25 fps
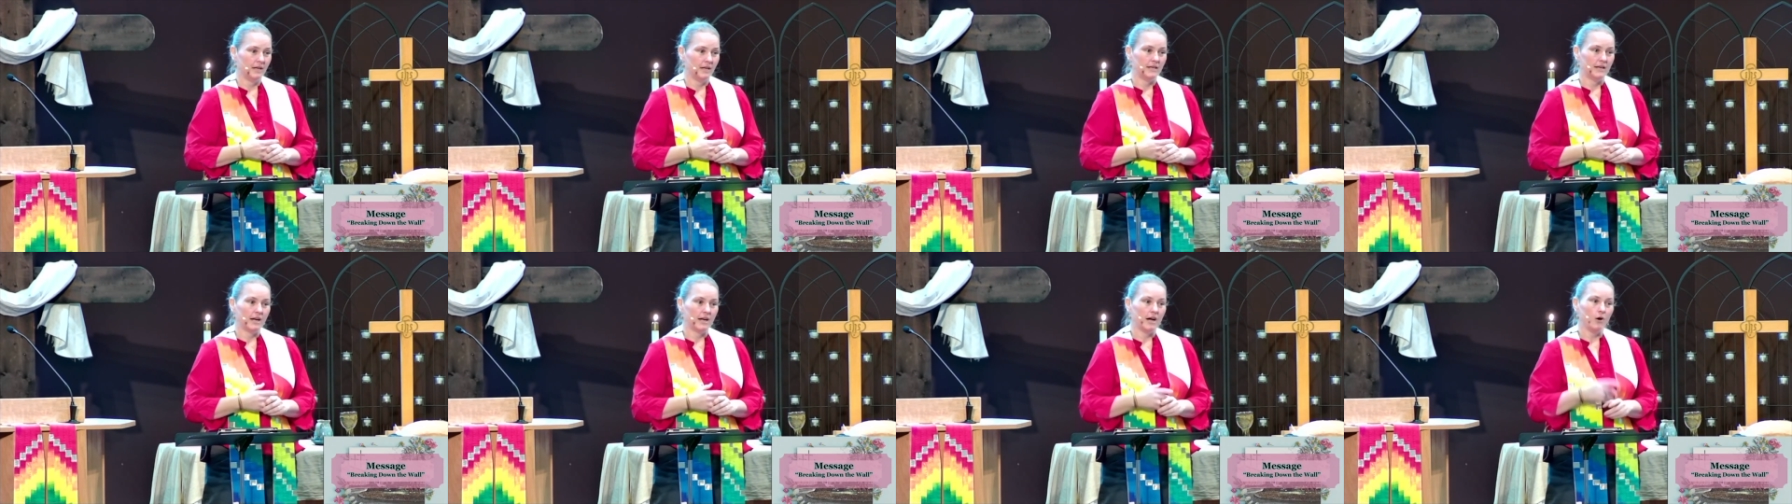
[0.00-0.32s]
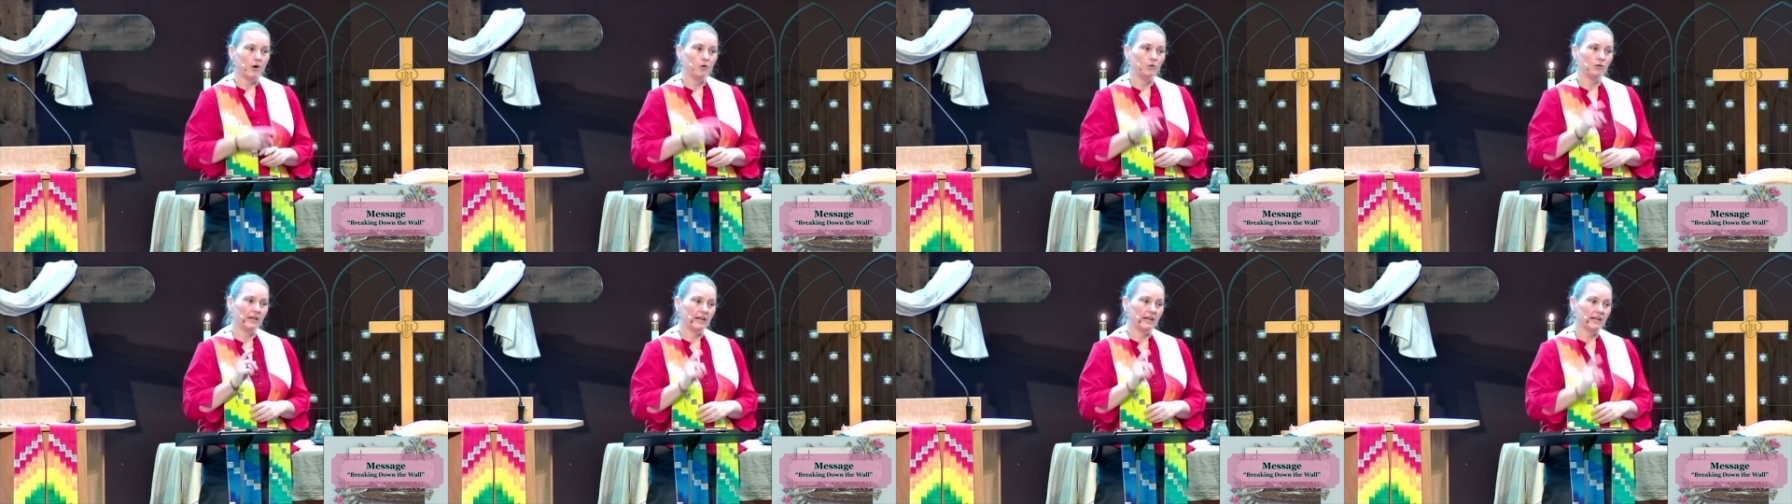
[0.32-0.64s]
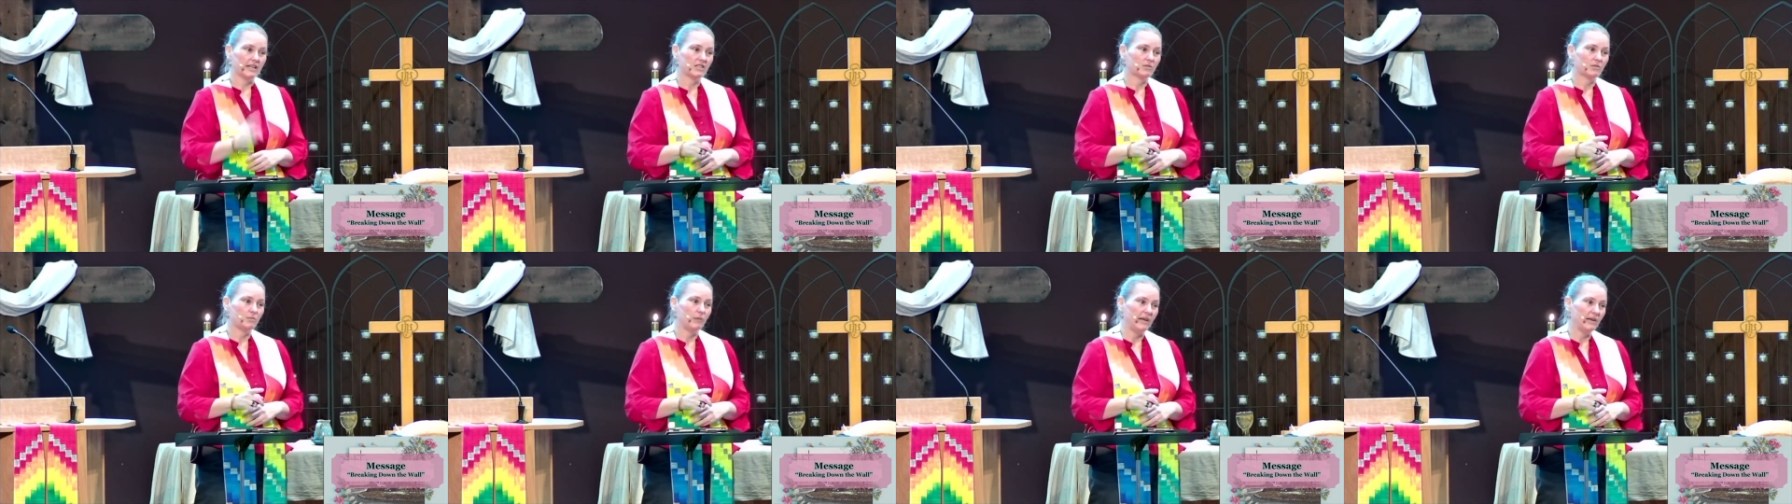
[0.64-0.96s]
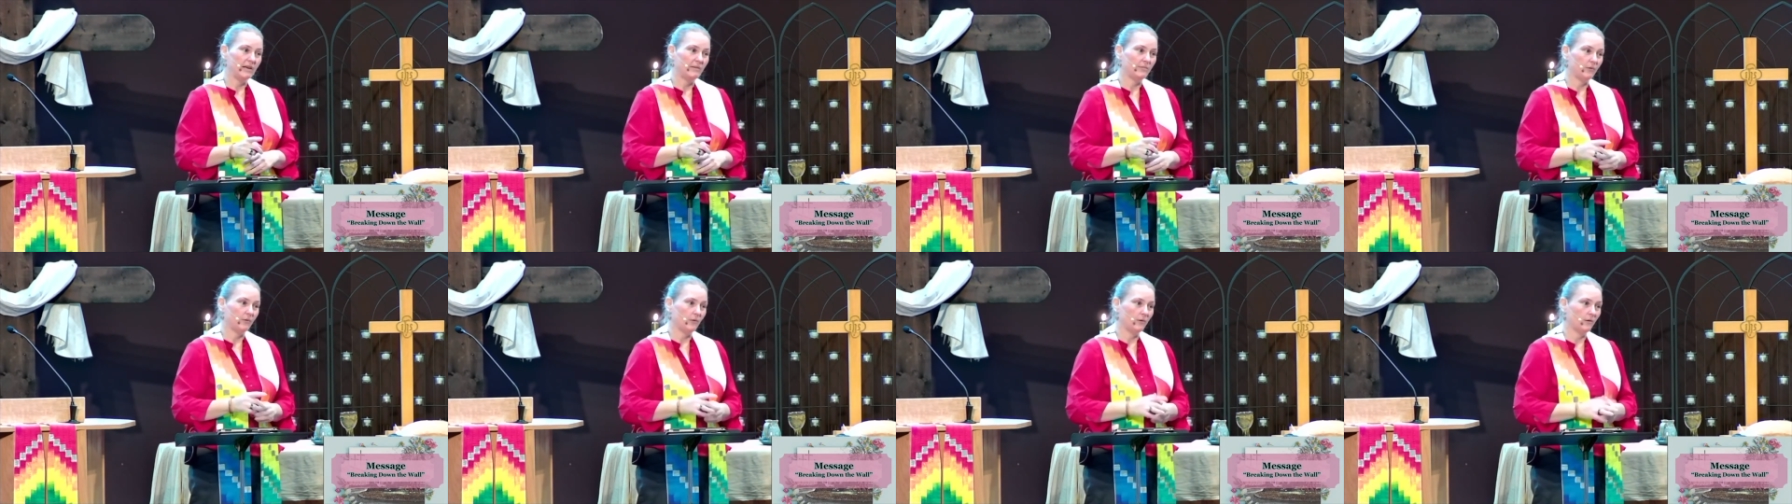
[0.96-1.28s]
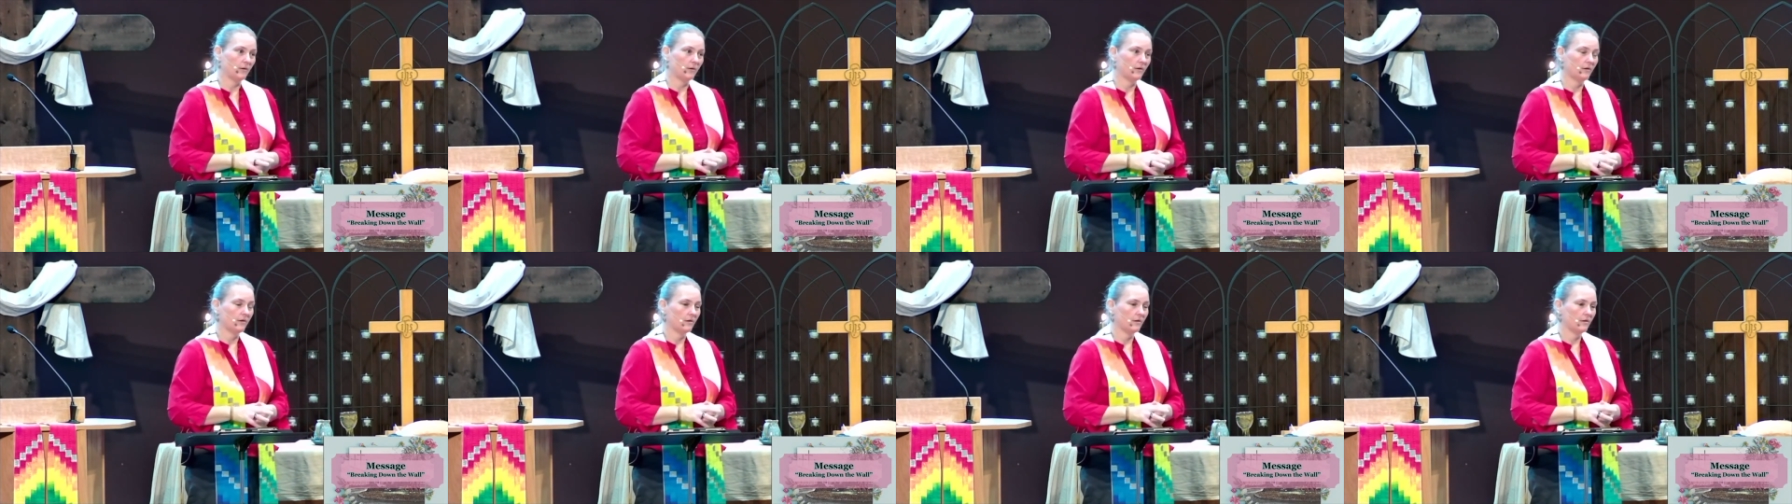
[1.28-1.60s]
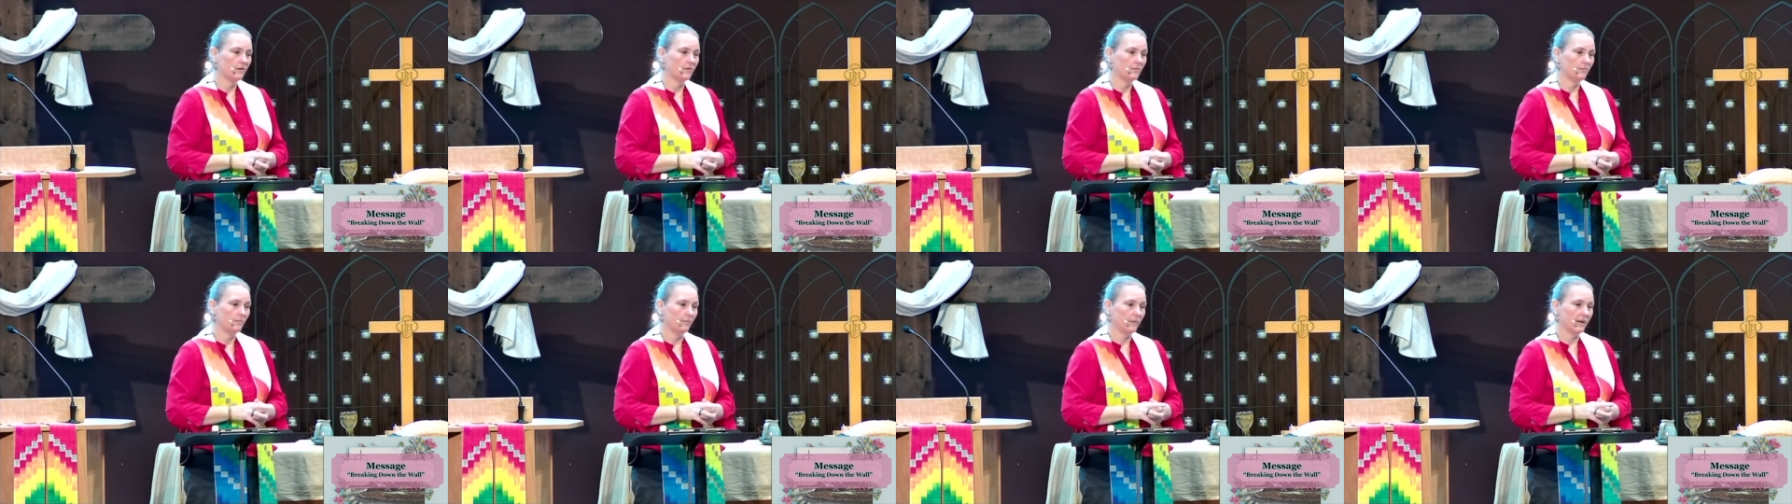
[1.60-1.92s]
not only as people,
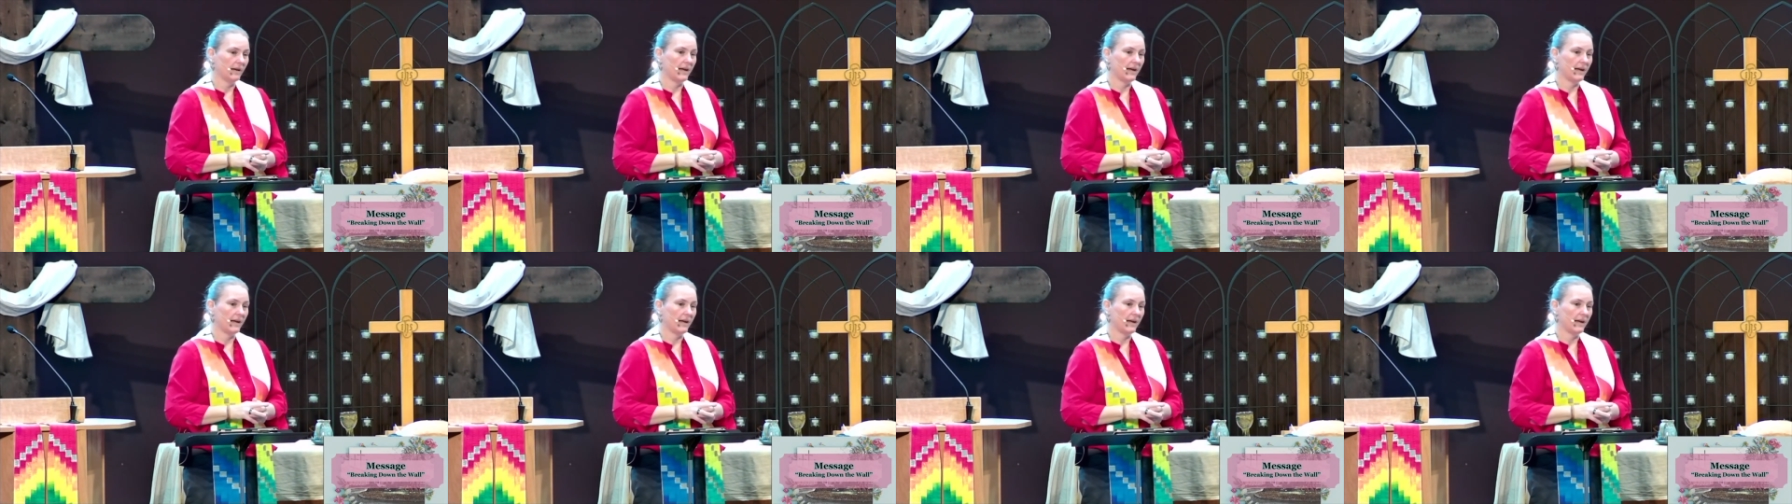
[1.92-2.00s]
but